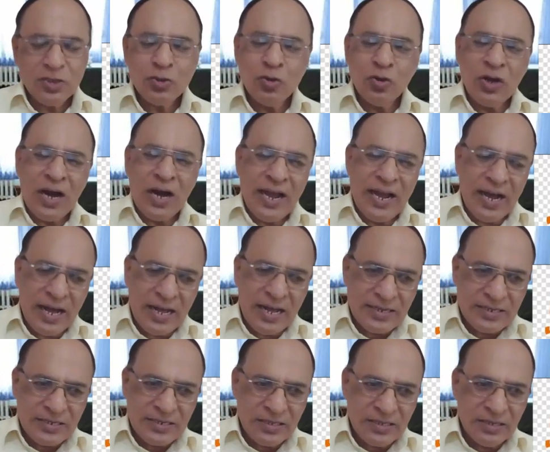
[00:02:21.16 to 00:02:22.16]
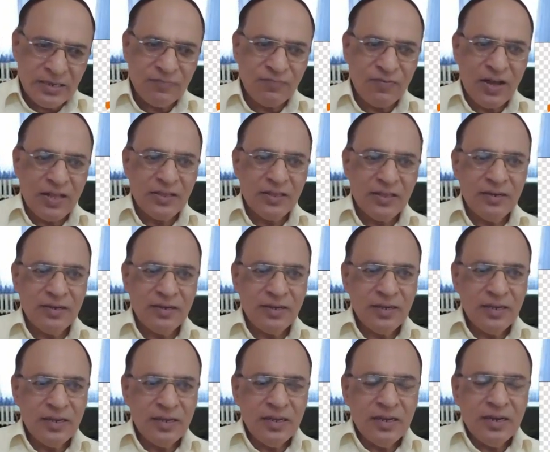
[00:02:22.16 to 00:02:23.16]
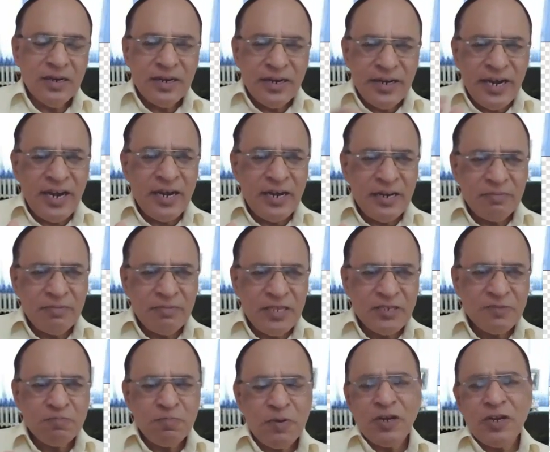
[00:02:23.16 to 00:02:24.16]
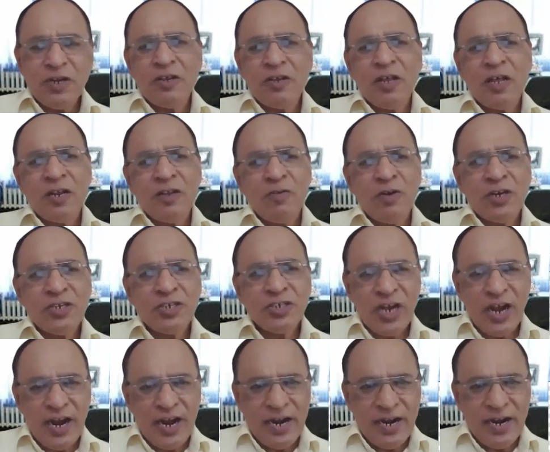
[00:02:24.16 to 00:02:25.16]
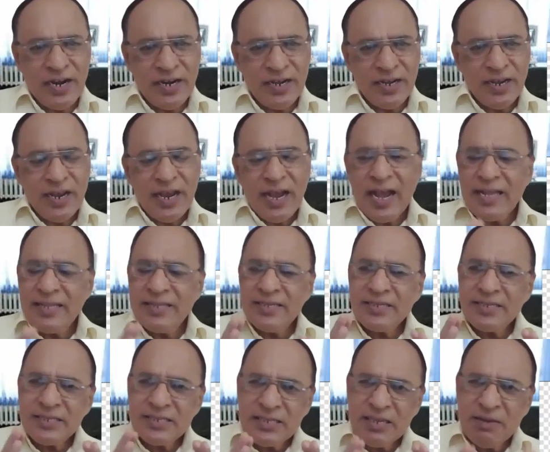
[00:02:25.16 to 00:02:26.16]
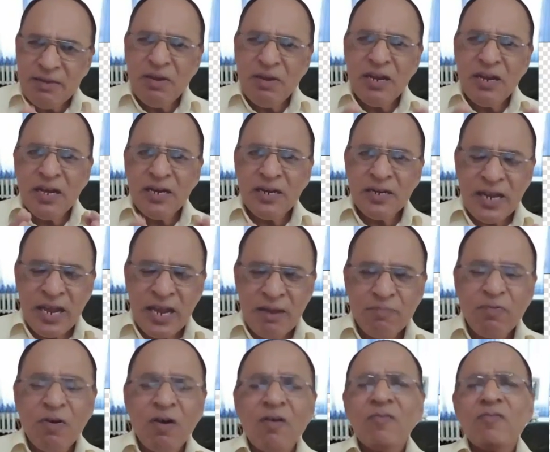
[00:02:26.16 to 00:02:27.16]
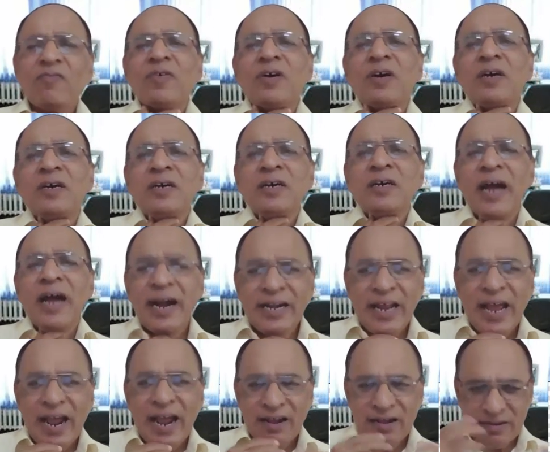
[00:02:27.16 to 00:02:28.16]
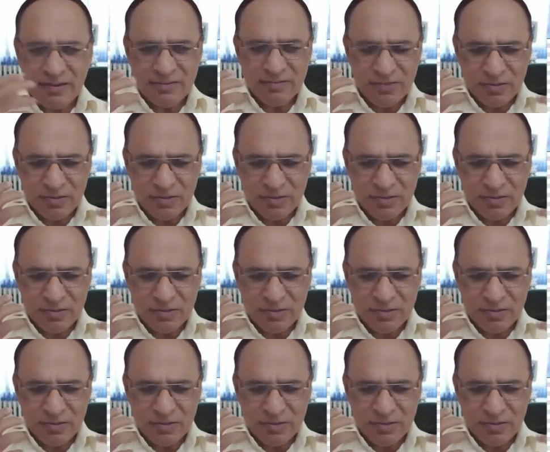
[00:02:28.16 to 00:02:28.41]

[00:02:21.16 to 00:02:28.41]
So I asked the father, did this particular your child has a similar type of attack,